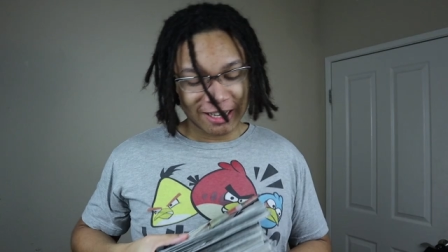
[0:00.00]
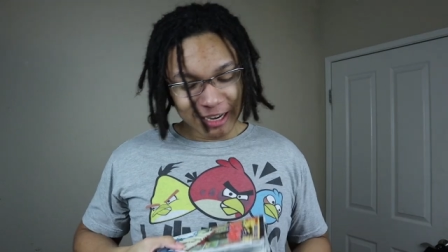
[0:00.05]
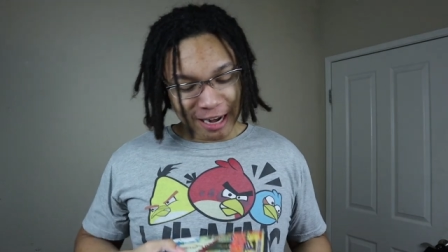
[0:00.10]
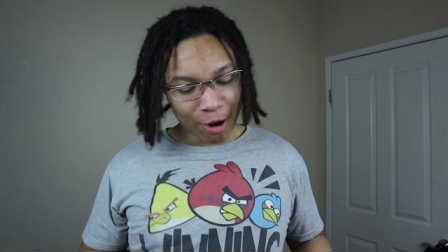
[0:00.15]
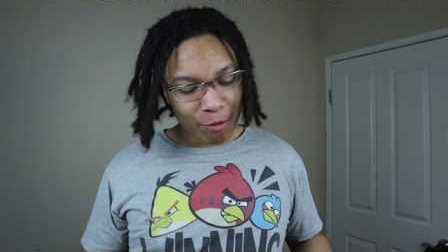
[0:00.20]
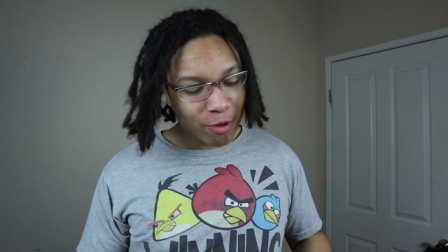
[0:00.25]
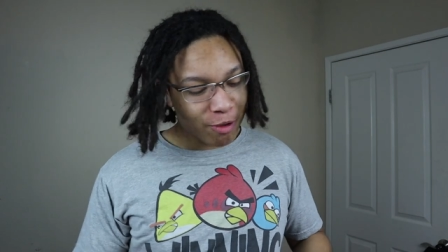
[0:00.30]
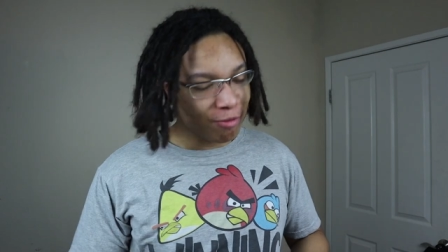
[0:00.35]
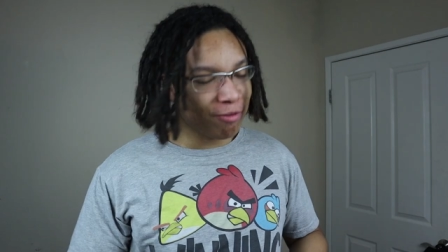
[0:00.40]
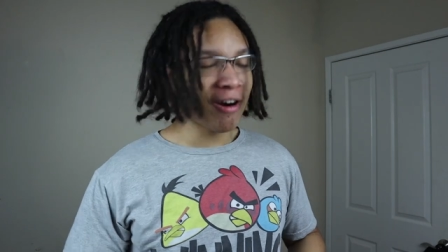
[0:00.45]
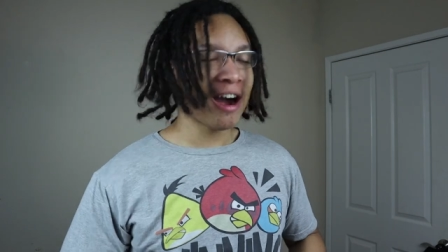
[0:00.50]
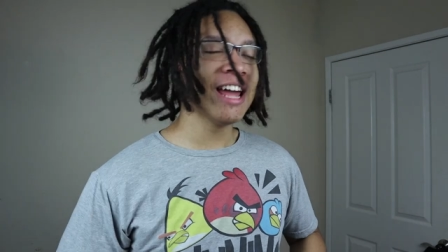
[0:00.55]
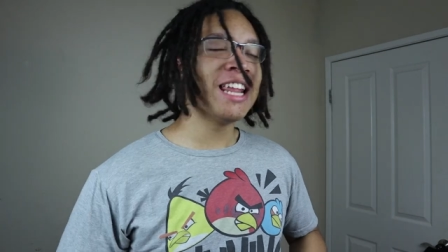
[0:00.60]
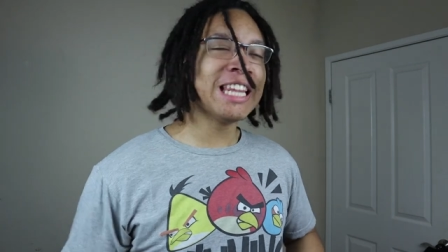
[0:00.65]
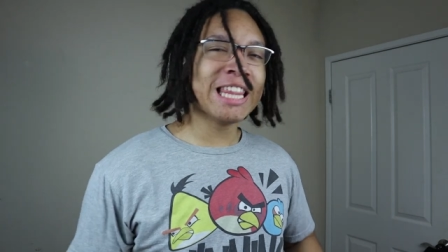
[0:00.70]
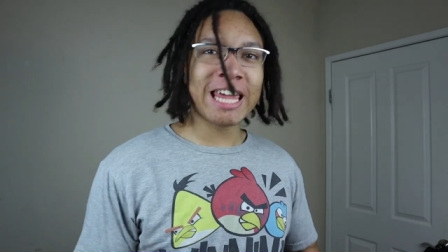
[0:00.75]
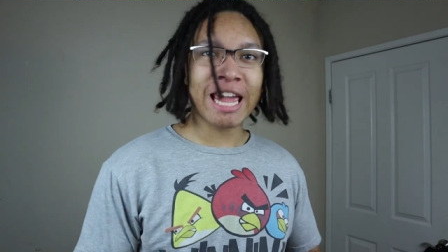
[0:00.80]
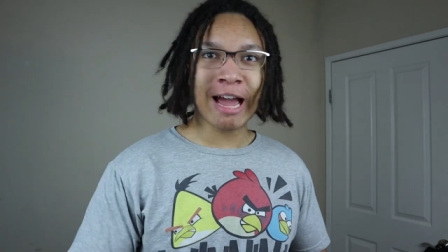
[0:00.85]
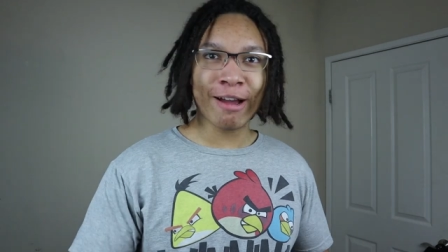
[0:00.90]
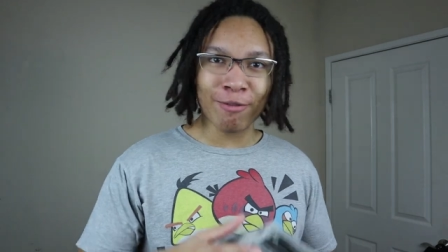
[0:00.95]
Now we
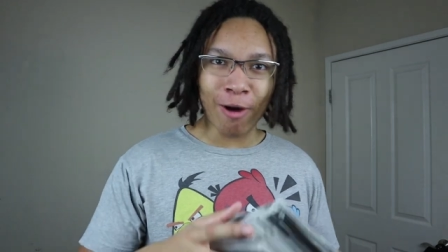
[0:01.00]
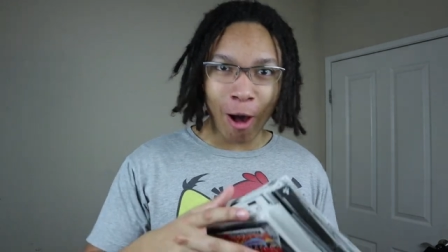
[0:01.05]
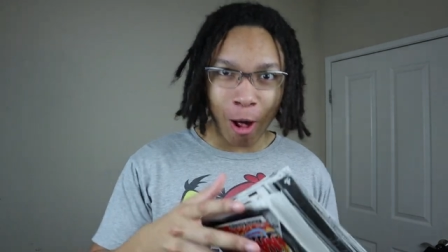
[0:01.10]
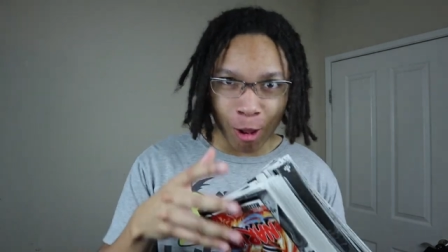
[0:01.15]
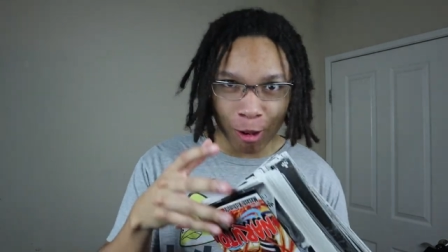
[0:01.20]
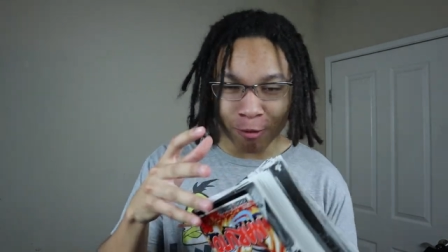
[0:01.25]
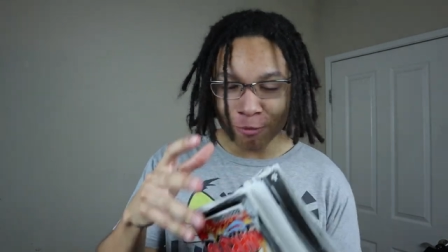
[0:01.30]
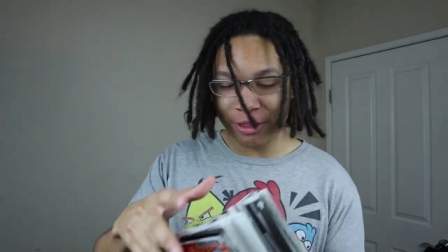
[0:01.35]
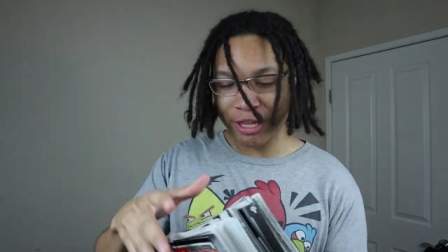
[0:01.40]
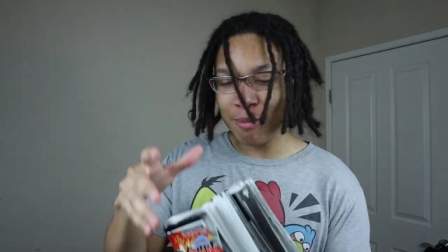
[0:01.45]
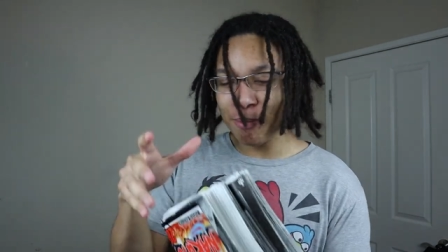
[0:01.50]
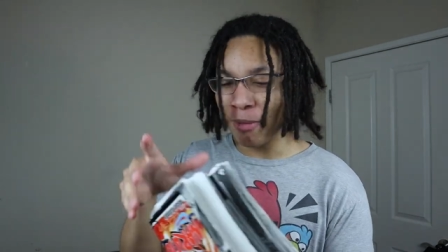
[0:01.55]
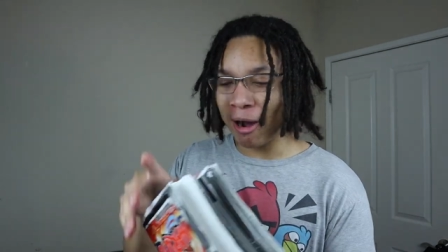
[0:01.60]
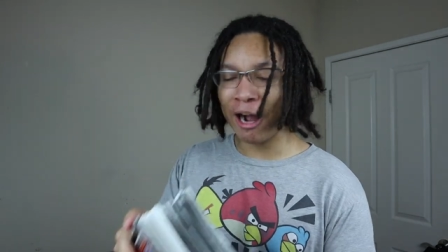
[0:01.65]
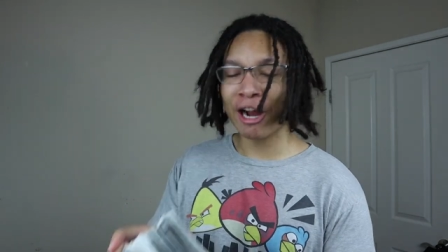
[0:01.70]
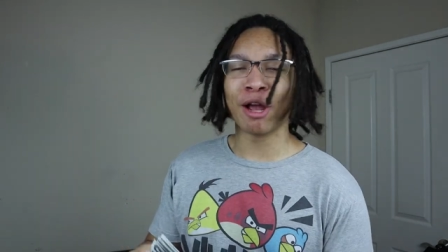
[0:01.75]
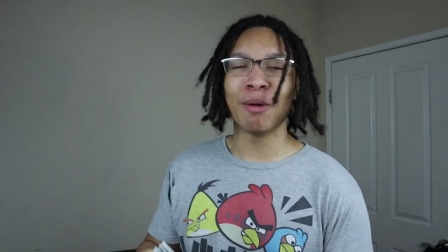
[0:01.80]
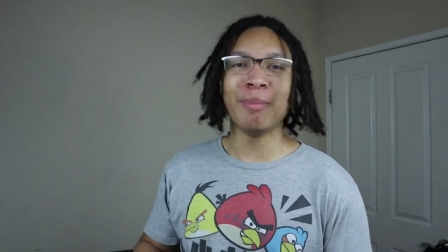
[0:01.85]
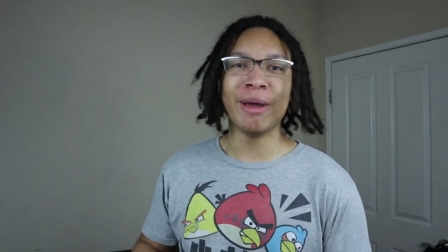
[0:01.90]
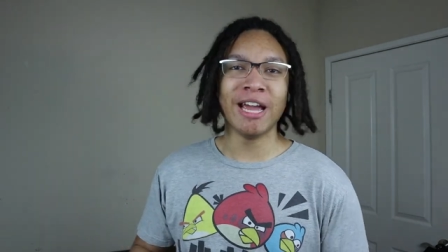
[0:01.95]
finally have all of the
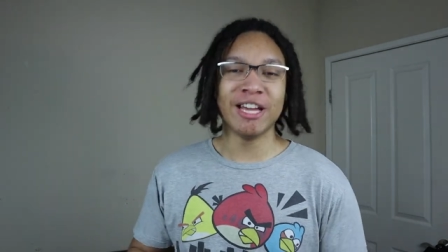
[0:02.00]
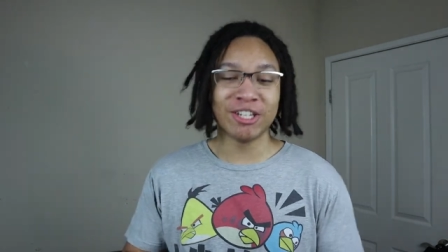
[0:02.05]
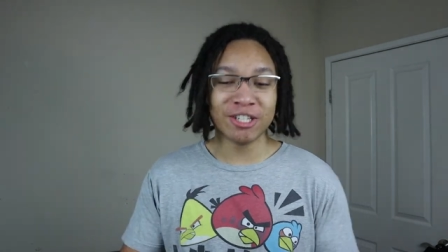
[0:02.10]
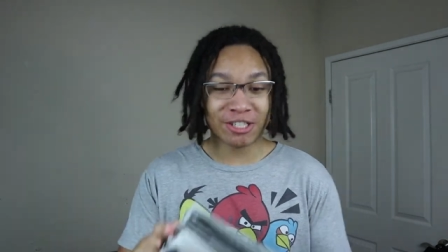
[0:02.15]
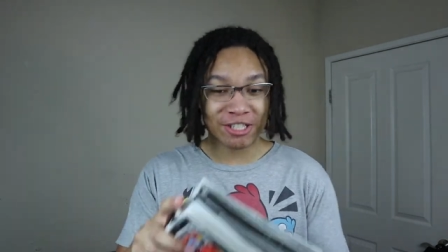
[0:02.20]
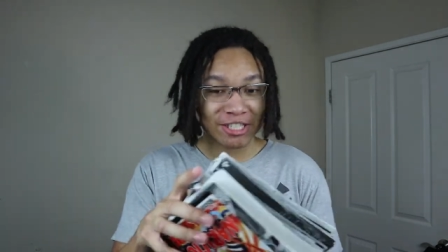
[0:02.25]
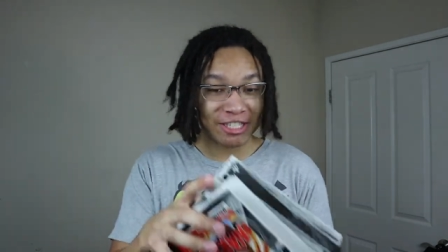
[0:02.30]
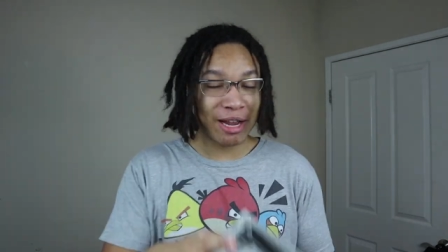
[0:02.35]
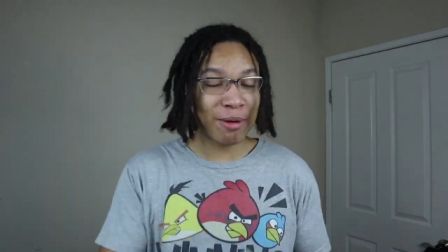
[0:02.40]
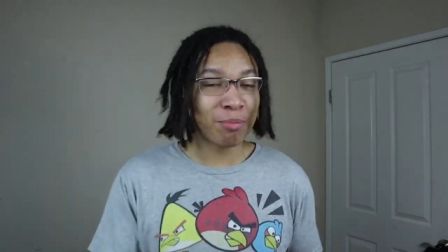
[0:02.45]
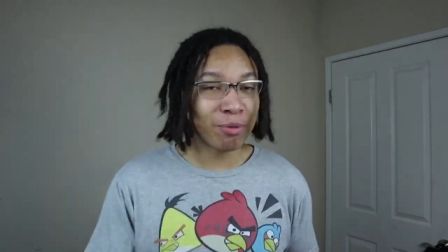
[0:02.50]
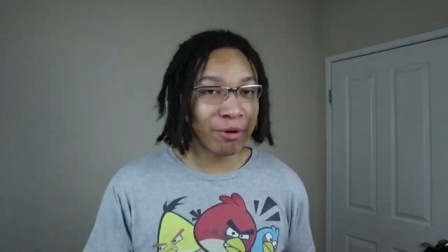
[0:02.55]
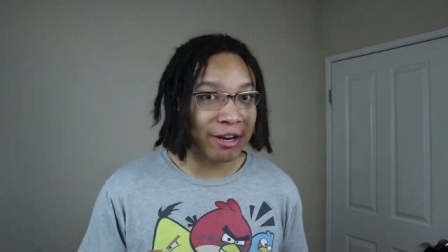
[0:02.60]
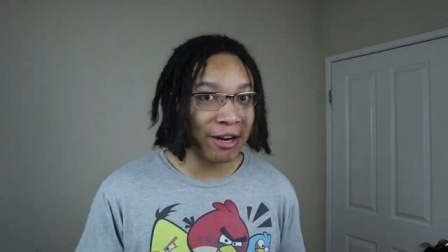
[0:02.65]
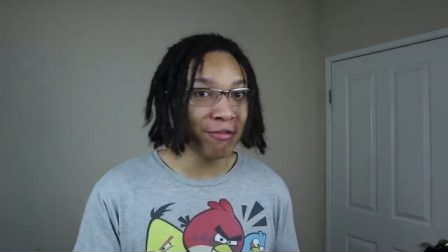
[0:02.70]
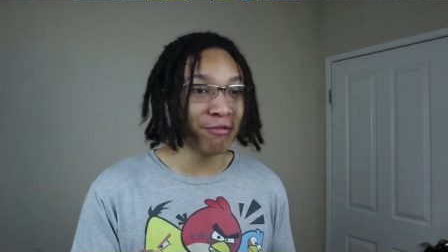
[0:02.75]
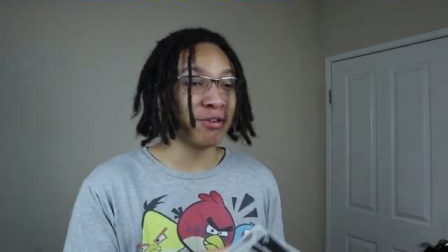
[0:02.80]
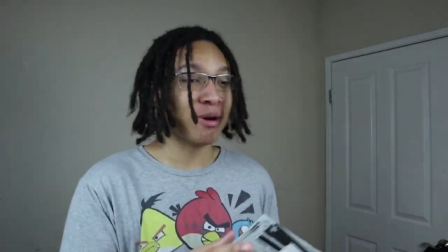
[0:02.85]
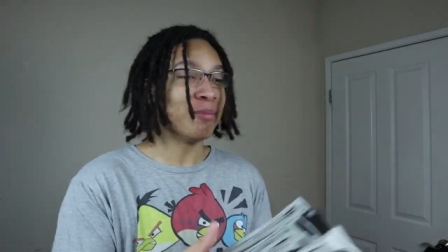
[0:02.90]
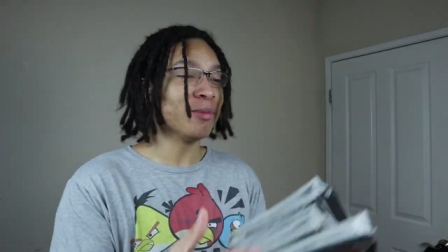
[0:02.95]
manga pages
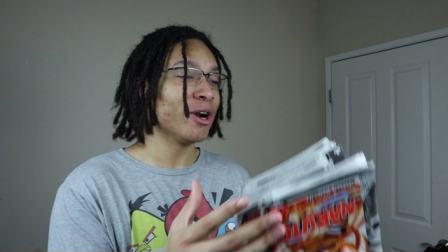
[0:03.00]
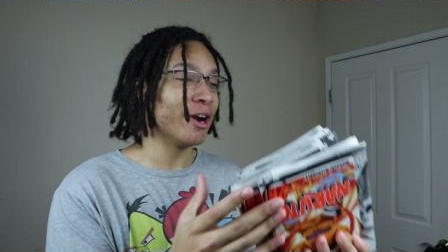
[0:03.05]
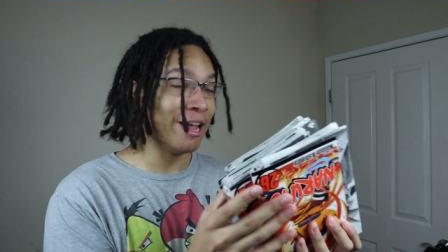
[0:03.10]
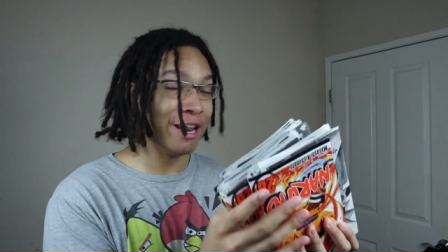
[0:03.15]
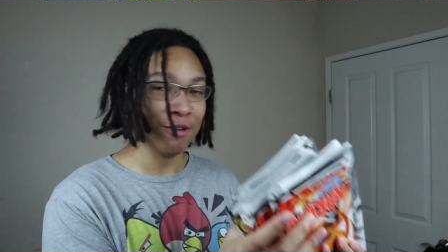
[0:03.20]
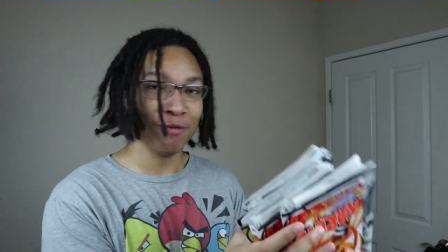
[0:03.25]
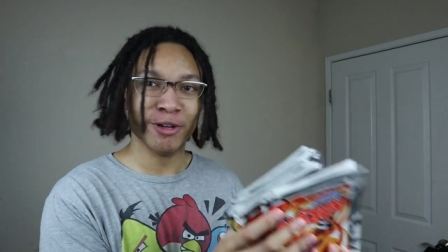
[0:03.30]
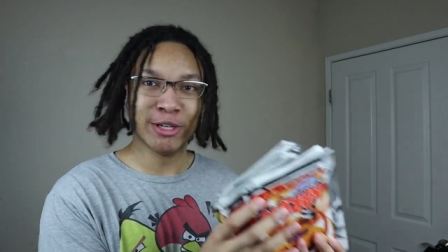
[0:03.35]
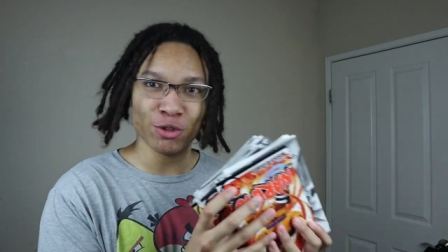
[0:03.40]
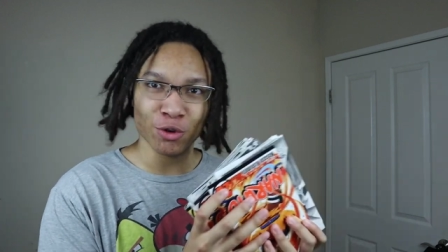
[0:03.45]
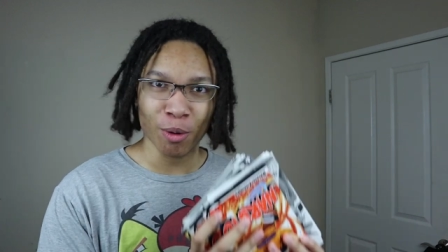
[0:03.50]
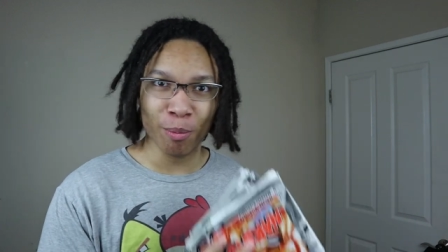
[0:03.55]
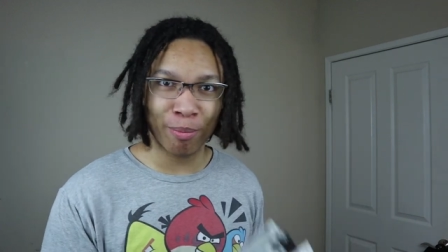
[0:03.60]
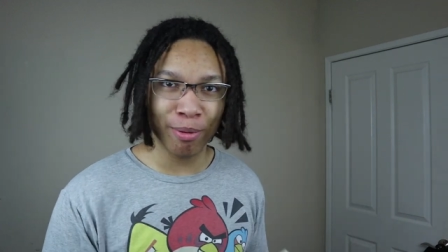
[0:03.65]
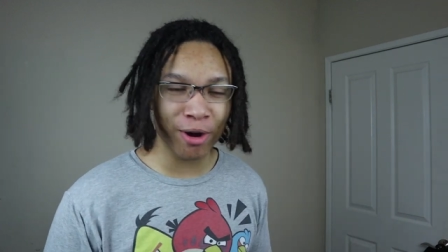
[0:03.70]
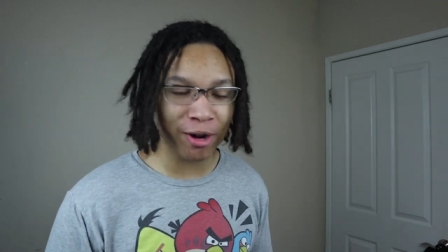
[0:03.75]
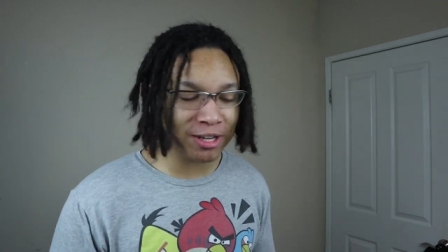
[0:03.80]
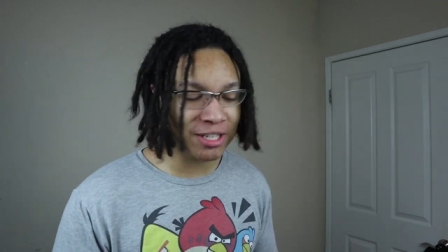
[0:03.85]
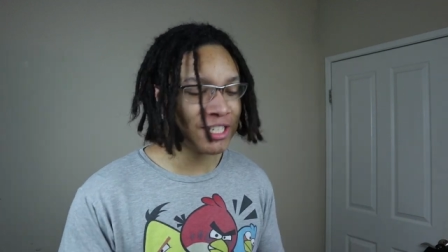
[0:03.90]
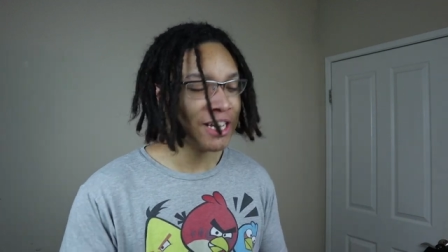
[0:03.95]
separated from their individual
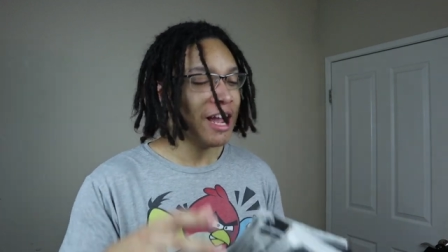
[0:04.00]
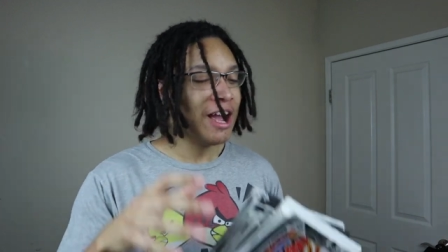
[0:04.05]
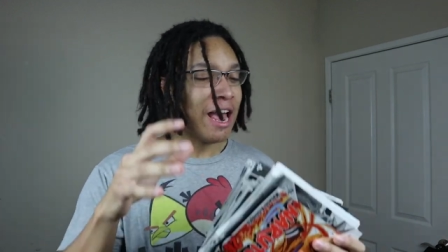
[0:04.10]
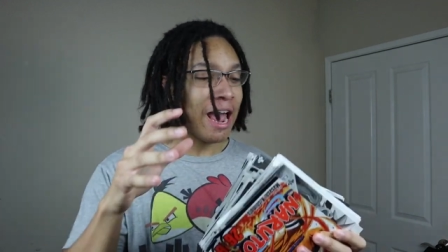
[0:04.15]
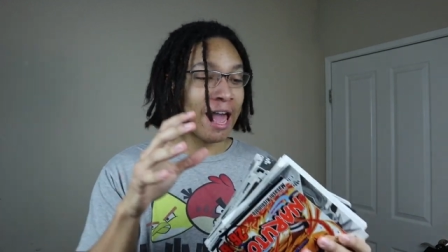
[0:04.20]
books,